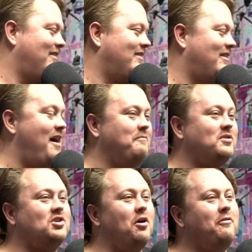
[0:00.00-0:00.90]
I'm
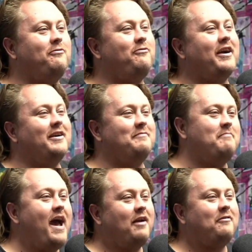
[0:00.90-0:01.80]
so fucking
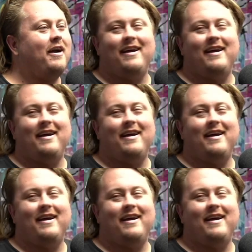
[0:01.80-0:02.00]
mad right now.